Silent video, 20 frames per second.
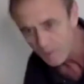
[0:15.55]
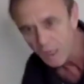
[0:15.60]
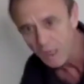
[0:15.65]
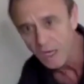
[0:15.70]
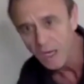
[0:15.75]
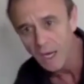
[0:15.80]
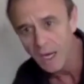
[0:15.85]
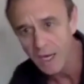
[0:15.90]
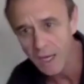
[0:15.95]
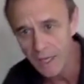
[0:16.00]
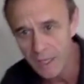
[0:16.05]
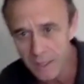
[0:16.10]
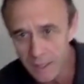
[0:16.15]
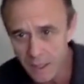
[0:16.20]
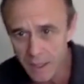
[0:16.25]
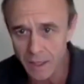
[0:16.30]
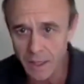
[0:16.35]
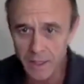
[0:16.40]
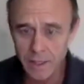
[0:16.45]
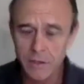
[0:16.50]
had a
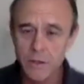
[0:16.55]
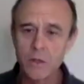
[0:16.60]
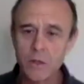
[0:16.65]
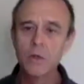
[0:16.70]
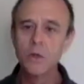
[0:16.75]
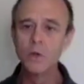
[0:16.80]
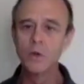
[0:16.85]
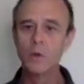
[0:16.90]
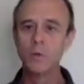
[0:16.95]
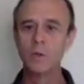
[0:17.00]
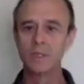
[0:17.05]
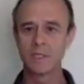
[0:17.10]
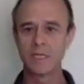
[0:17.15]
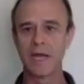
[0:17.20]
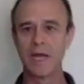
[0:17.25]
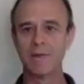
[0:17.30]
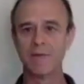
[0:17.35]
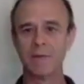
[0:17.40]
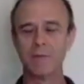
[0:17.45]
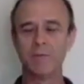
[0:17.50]
client who was
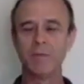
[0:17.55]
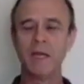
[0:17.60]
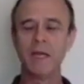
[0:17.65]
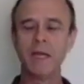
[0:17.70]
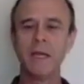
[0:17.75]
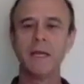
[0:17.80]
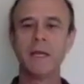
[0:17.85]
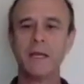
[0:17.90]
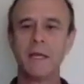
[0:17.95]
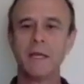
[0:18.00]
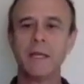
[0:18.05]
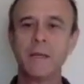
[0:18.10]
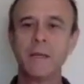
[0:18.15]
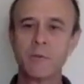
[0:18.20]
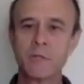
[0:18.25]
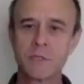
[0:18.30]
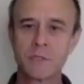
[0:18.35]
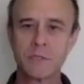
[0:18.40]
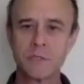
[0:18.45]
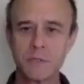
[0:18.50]
having pain and he was
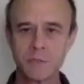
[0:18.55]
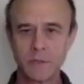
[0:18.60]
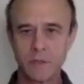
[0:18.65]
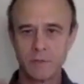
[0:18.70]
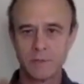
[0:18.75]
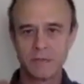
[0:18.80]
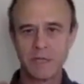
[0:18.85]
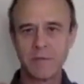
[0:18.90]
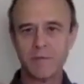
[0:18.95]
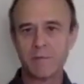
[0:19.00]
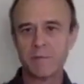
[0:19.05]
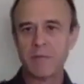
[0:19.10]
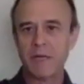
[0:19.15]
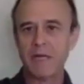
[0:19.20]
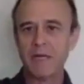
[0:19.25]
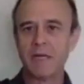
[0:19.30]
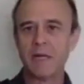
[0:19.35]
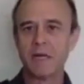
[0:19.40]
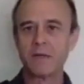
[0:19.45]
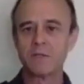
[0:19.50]
concerned. He was having pain
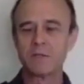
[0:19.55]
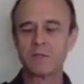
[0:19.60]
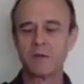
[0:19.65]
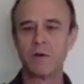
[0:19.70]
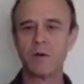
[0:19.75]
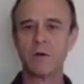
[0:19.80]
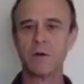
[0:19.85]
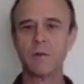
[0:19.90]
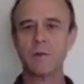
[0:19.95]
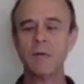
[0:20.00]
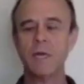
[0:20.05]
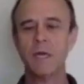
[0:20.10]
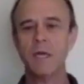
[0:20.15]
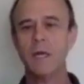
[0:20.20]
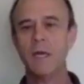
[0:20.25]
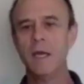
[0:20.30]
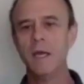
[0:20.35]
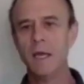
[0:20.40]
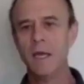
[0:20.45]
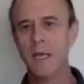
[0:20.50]
down his arm
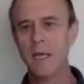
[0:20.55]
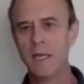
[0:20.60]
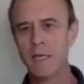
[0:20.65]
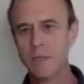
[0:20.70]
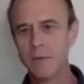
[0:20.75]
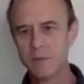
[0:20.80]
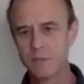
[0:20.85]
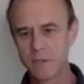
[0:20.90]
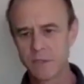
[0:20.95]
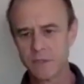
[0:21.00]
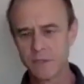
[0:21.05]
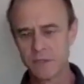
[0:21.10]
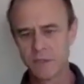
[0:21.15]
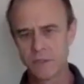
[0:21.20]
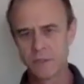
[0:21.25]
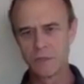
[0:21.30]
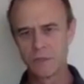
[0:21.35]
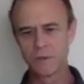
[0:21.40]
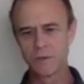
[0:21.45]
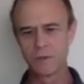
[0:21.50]
and he was
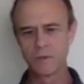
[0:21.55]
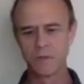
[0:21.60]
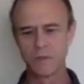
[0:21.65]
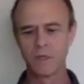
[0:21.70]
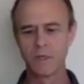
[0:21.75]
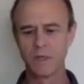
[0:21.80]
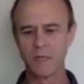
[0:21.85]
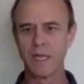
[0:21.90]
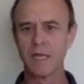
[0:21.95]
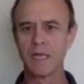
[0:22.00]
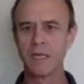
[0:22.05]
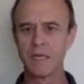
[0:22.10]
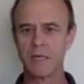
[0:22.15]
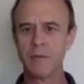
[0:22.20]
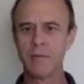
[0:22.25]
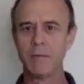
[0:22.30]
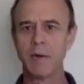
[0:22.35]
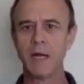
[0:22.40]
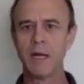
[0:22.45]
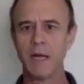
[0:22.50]
concerned that he
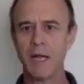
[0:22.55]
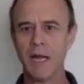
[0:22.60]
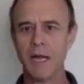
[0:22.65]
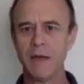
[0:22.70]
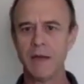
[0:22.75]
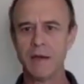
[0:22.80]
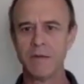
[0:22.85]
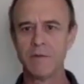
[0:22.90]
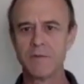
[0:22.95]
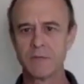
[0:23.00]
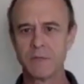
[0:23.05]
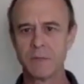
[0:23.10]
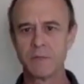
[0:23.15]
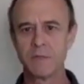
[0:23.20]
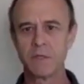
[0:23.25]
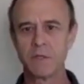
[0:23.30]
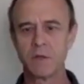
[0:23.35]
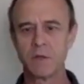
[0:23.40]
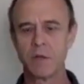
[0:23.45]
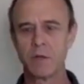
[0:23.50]
might have something
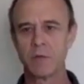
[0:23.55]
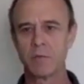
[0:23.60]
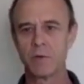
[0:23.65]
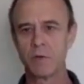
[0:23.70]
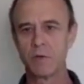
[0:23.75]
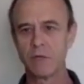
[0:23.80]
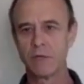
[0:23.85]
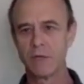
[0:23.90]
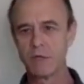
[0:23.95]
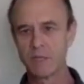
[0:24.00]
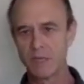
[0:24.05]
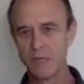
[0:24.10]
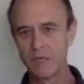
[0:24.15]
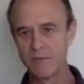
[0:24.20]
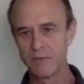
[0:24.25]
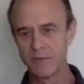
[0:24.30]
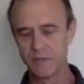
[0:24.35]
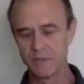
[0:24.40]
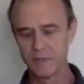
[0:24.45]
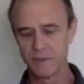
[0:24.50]
called a rotator cuff
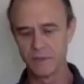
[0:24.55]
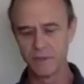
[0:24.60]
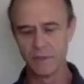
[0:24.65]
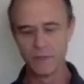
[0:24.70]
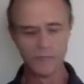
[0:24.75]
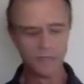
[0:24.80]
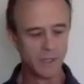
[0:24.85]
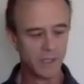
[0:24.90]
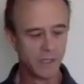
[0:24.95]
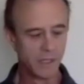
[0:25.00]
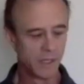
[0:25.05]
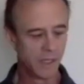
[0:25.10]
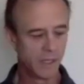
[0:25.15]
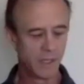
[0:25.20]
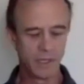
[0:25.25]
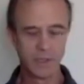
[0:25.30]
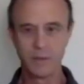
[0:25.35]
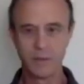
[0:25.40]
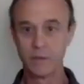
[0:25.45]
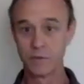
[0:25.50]
issue.
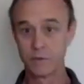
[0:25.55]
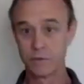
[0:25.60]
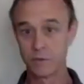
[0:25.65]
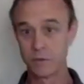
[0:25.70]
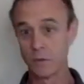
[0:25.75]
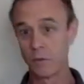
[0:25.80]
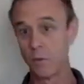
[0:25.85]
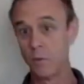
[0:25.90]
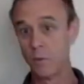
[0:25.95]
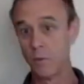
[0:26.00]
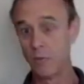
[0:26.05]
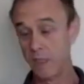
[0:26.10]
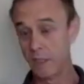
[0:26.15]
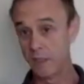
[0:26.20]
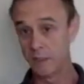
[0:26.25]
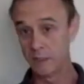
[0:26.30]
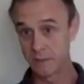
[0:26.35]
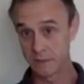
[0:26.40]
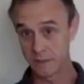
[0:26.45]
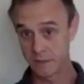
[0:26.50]
And so we
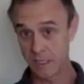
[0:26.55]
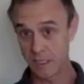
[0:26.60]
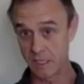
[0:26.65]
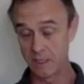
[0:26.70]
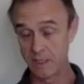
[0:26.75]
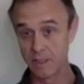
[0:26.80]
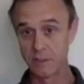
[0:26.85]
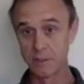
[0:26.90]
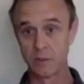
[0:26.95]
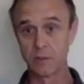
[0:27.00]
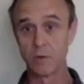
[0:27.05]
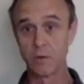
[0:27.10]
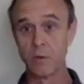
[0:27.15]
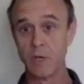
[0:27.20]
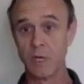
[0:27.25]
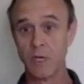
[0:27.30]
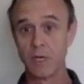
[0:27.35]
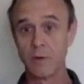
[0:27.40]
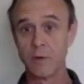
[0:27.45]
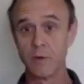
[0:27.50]
decided to go ahead
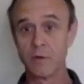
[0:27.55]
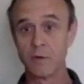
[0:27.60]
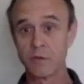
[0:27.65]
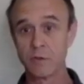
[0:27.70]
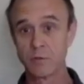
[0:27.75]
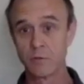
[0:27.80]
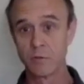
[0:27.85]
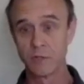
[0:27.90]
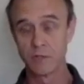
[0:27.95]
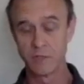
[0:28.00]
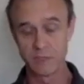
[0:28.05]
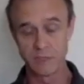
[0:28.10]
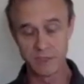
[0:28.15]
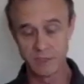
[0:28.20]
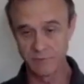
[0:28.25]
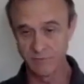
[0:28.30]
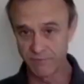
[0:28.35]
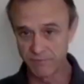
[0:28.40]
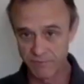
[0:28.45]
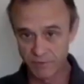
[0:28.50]
and just, because he's
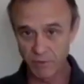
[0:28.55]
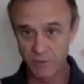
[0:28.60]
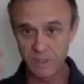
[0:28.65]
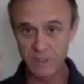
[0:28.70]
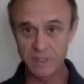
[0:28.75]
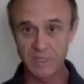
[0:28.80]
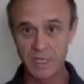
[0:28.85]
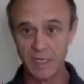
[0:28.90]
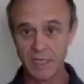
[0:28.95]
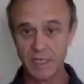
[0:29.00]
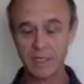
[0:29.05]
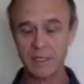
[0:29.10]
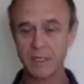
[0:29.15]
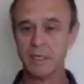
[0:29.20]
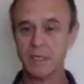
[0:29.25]
very tight